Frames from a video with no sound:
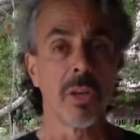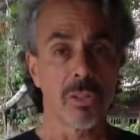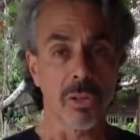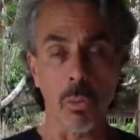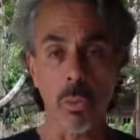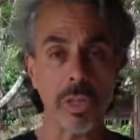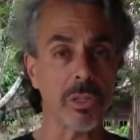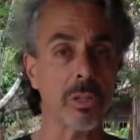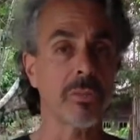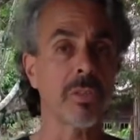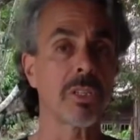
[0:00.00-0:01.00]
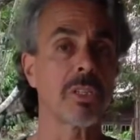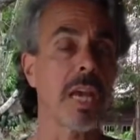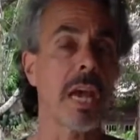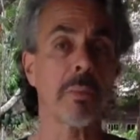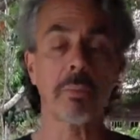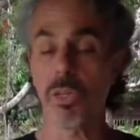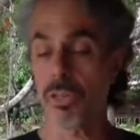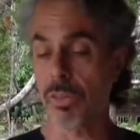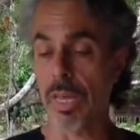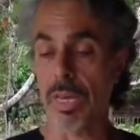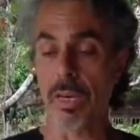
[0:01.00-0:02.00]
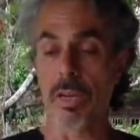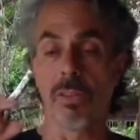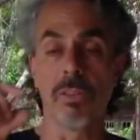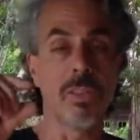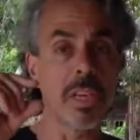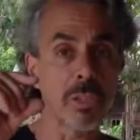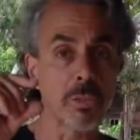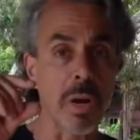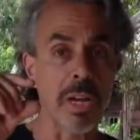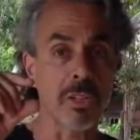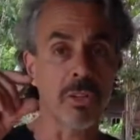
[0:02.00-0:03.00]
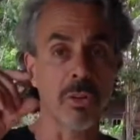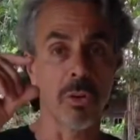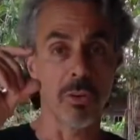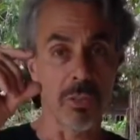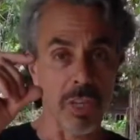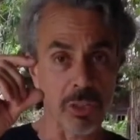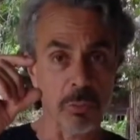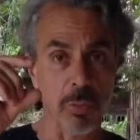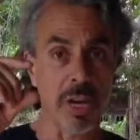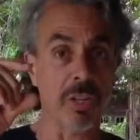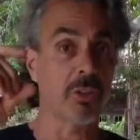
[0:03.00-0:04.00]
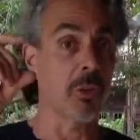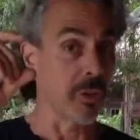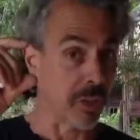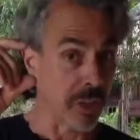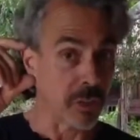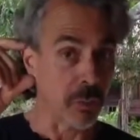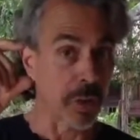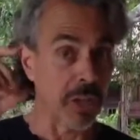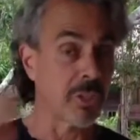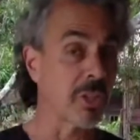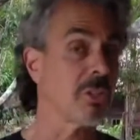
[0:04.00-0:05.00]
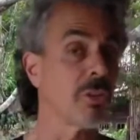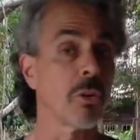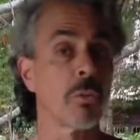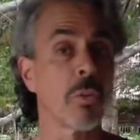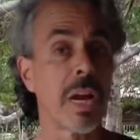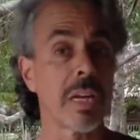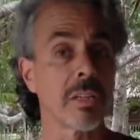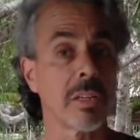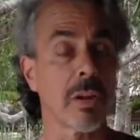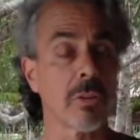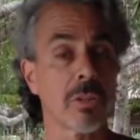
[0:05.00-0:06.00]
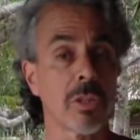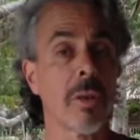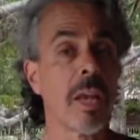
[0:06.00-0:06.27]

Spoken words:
So once you've established that this much or this much or this much is your right dose,